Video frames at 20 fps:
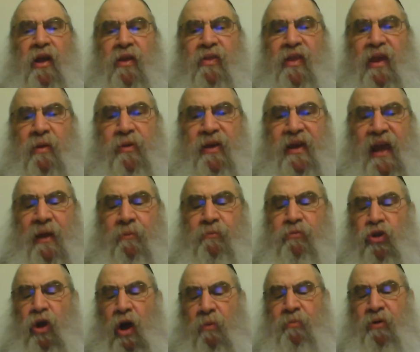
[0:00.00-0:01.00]
they became
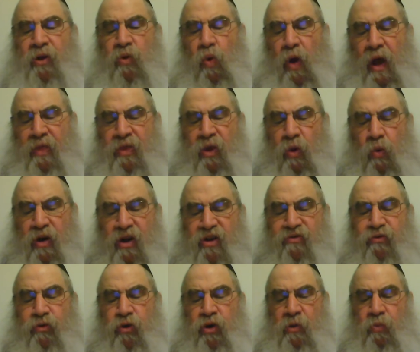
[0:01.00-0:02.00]
tummy when they were
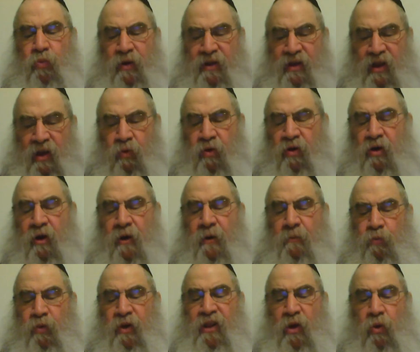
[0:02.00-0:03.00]
kfuim, when they were
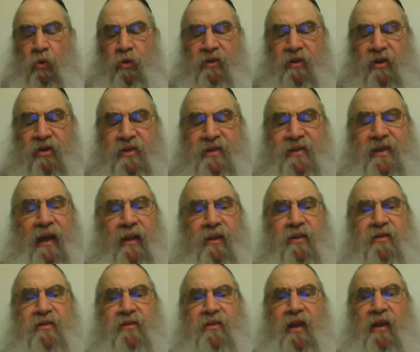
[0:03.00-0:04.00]
in their
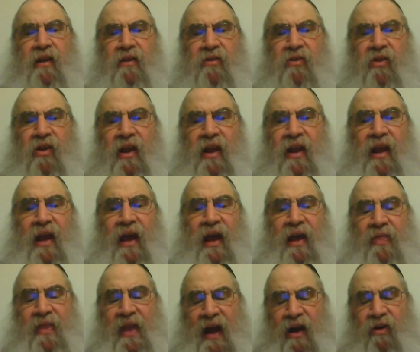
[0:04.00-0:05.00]
solid state,
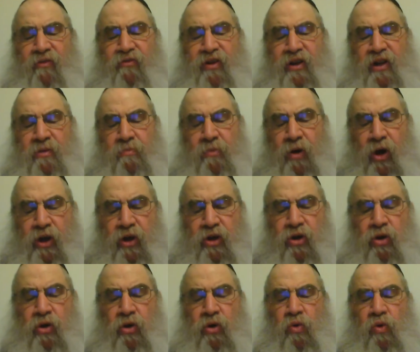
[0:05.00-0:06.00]
and now
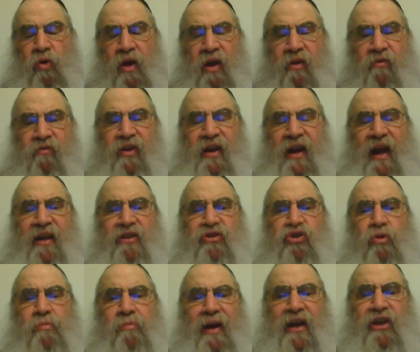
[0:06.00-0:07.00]
v'nimoichu
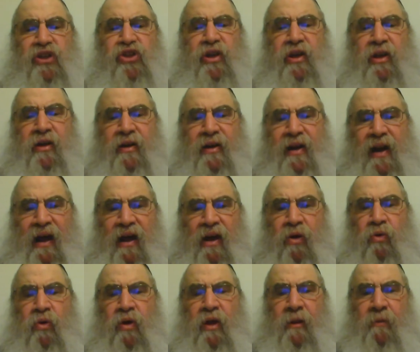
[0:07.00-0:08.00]
v'nasu mashken, and
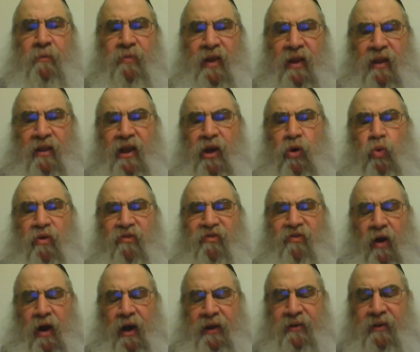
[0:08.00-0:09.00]
now they
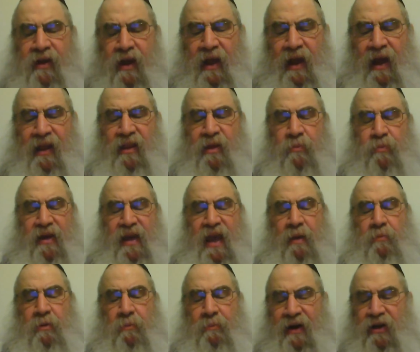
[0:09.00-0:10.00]
liquefied and they
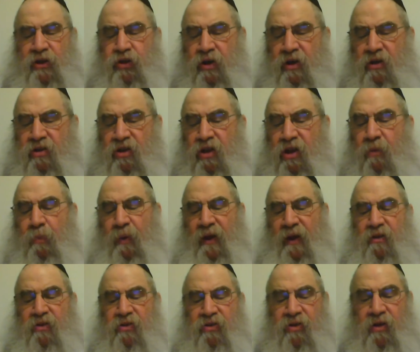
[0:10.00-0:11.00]
became a mashke. So it
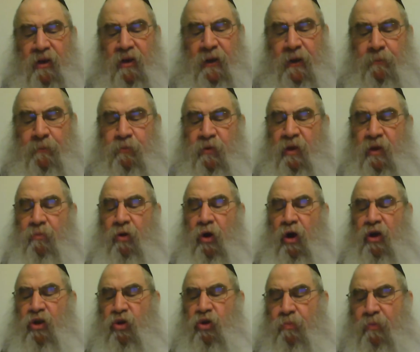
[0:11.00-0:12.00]
depends. Im
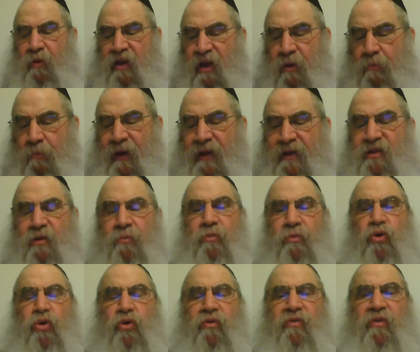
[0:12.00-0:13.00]
hoyu k'beitzim
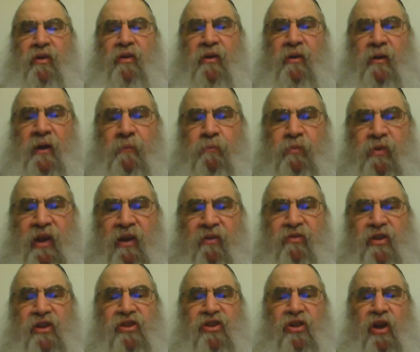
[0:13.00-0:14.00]
mechuvin. If
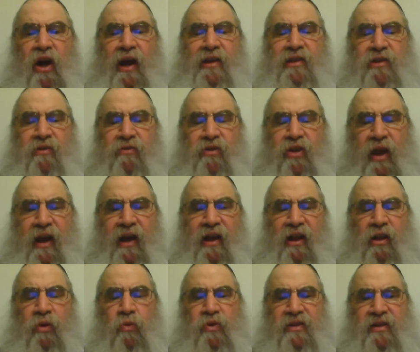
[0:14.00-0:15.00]
the size of the
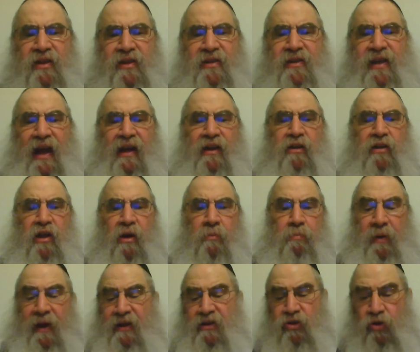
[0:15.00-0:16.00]
eichel was exactly a
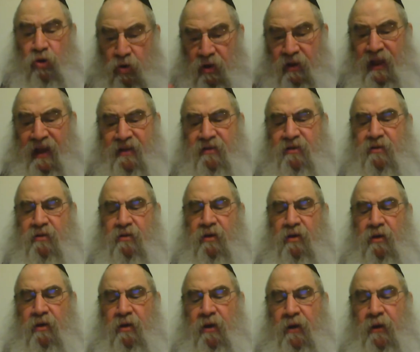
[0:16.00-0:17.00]
beitz or less,
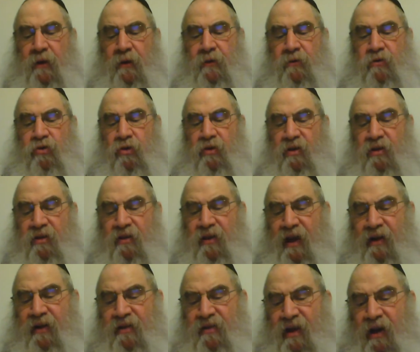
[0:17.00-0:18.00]
so
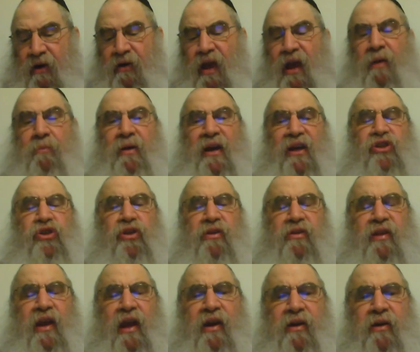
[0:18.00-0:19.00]
then it's harei hamashken
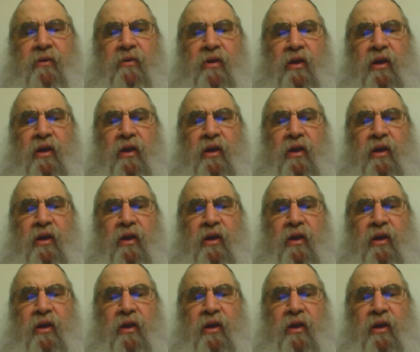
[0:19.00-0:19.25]
teir.